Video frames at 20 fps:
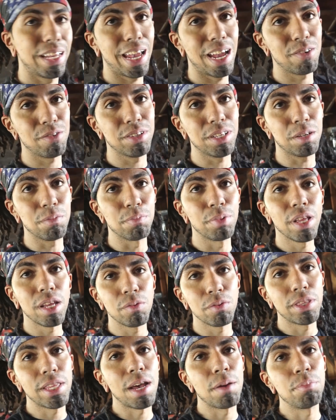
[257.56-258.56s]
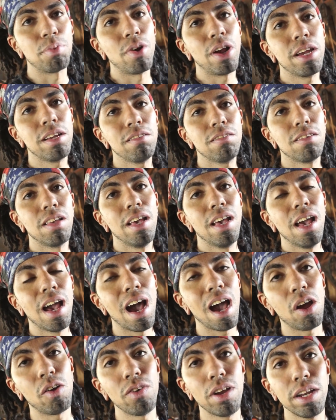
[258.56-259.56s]
Can't really complain with that price.
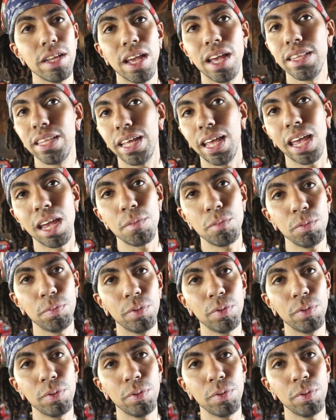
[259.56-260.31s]
I already had the camber